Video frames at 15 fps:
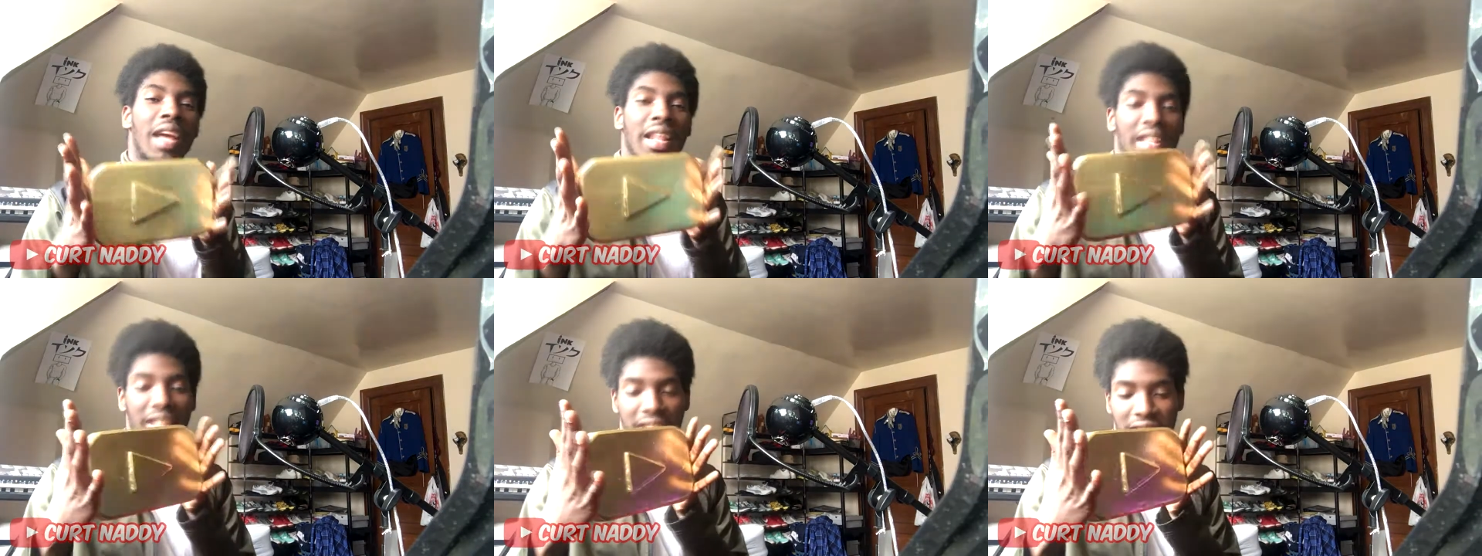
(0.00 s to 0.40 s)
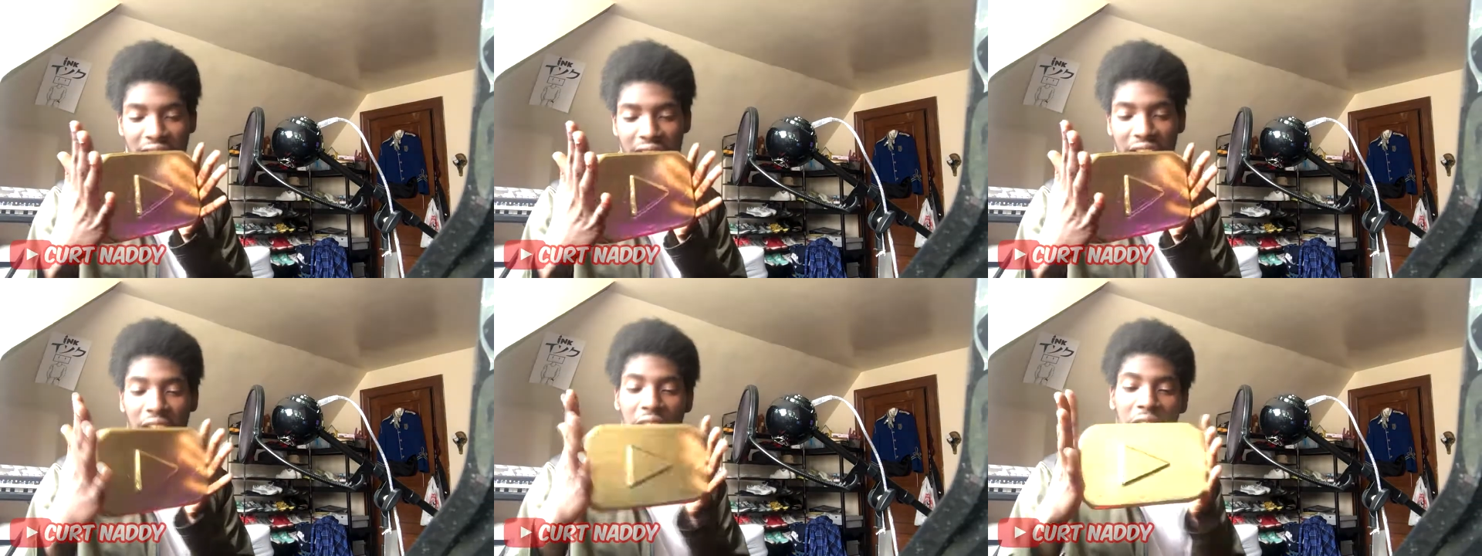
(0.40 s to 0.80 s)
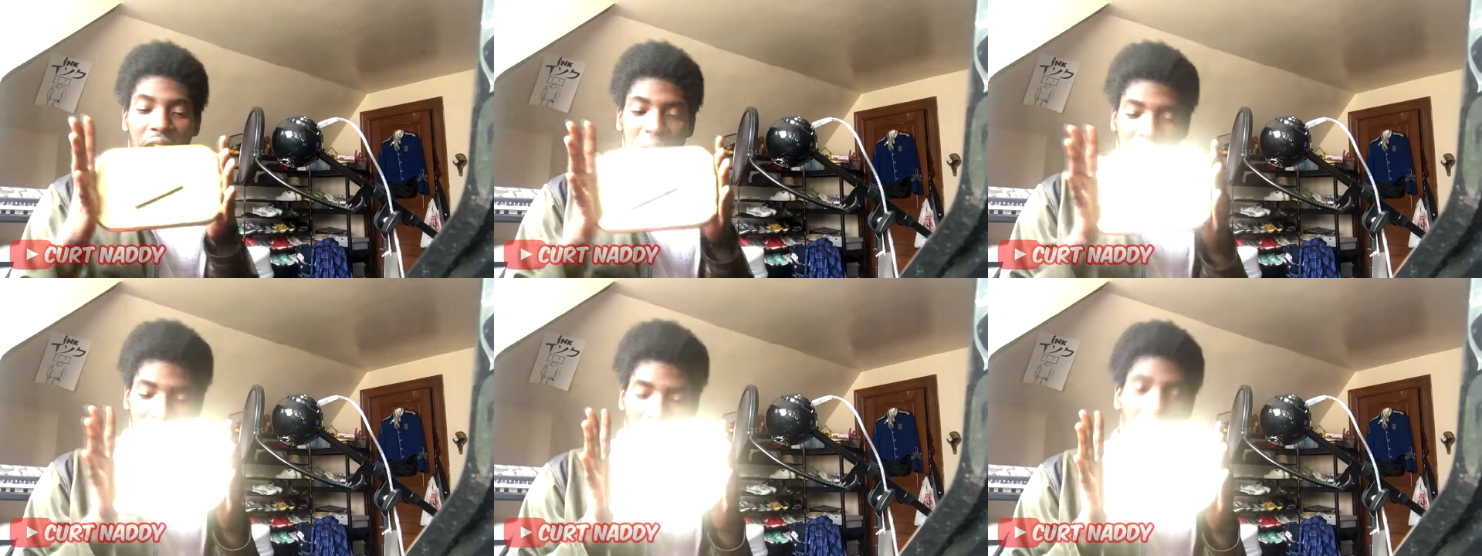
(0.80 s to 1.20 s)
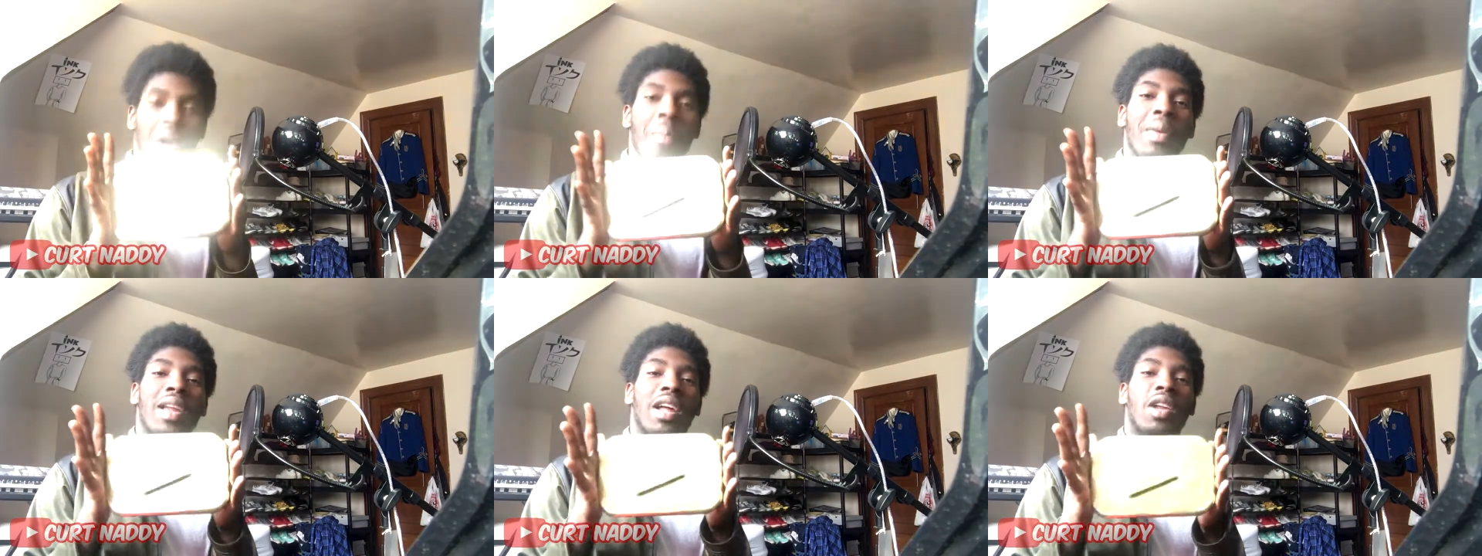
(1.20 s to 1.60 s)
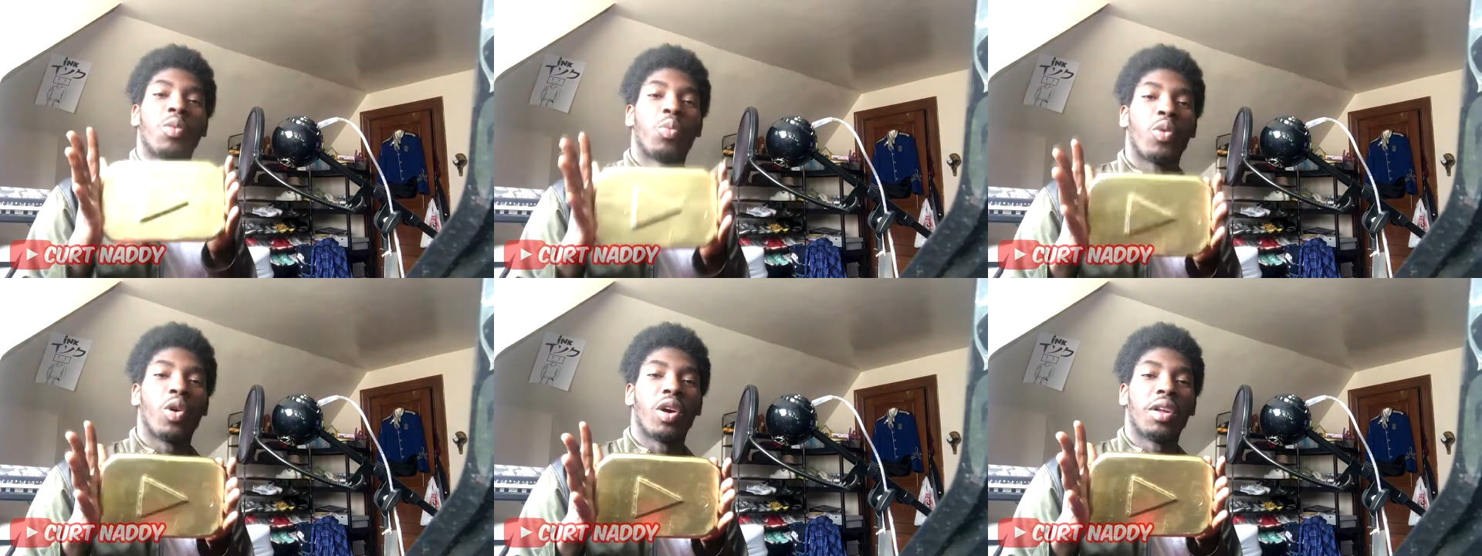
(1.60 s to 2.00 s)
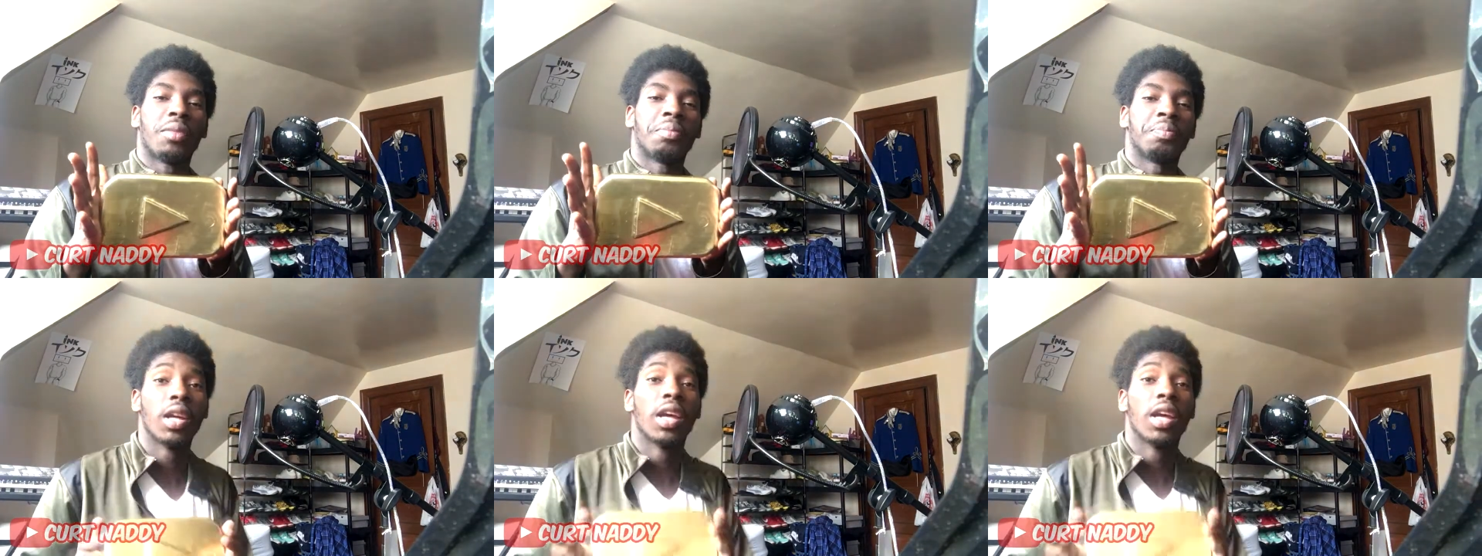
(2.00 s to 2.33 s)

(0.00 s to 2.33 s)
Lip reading: This is all made out of wood.